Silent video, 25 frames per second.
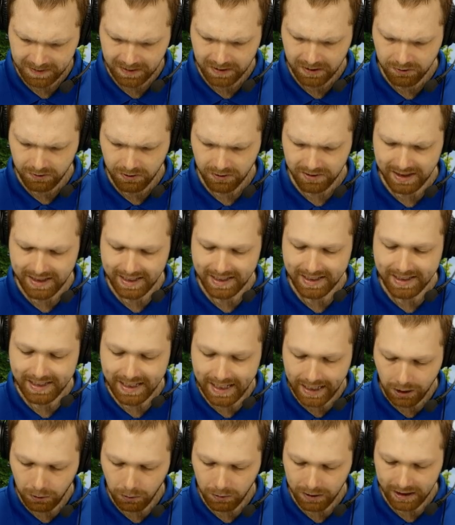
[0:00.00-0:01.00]
For the
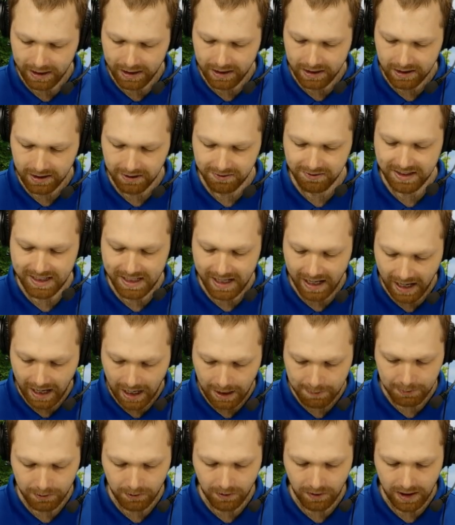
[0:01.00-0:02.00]
iniquity of the
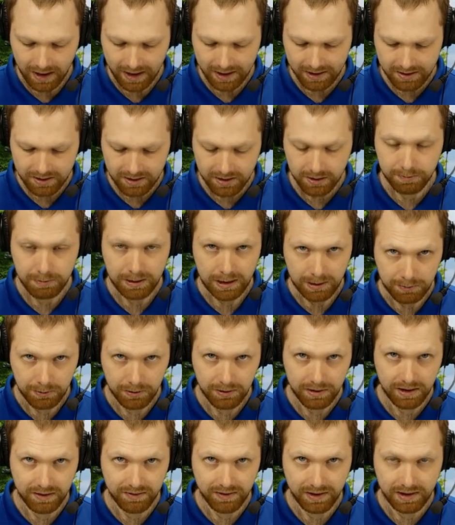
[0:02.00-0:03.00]
Amorites, the
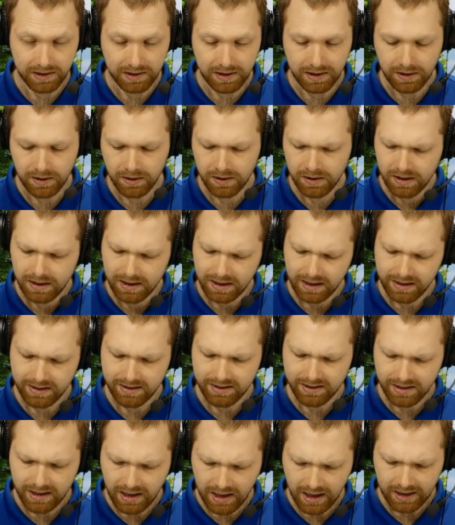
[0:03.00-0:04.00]
people living there,
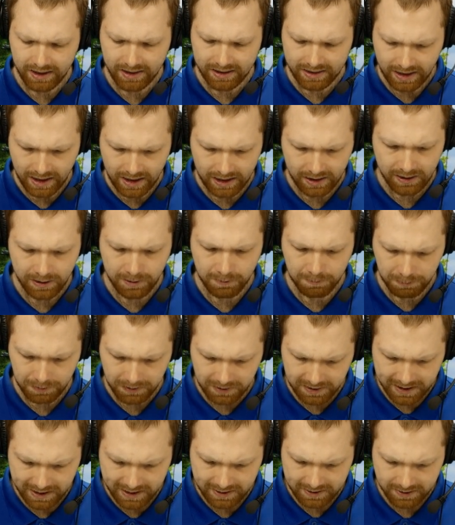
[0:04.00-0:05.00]
is not yet
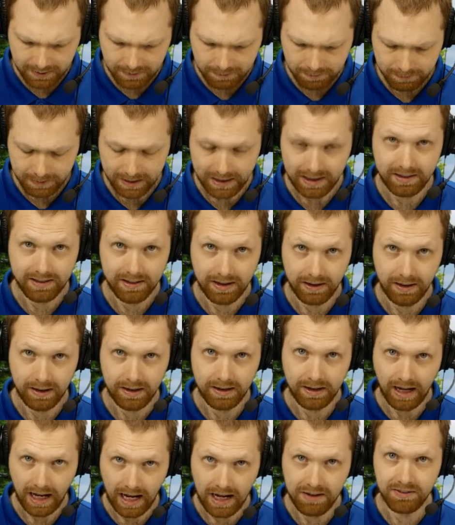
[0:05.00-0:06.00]
complete, meaning
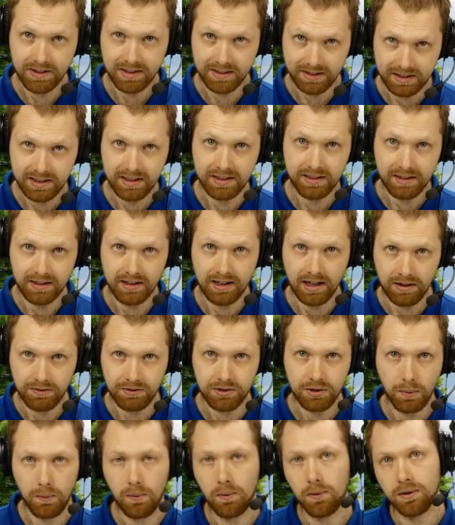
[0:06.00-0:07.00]
they haven't sinned enough
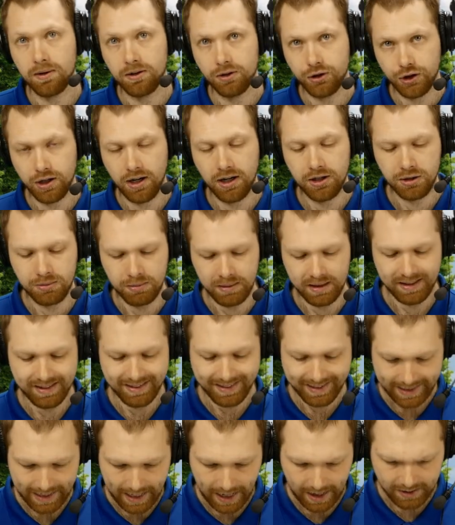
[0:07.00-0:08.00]
to warrant judgment
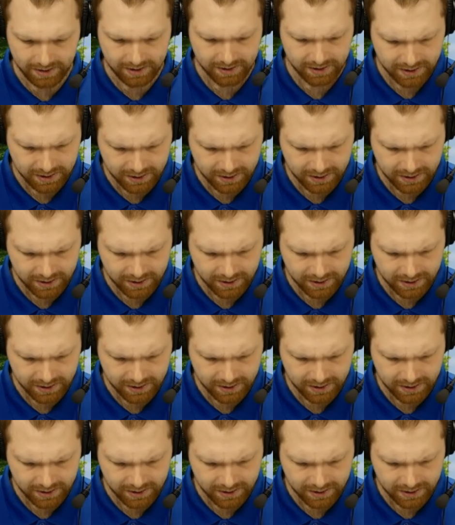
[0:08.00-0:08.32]
yet.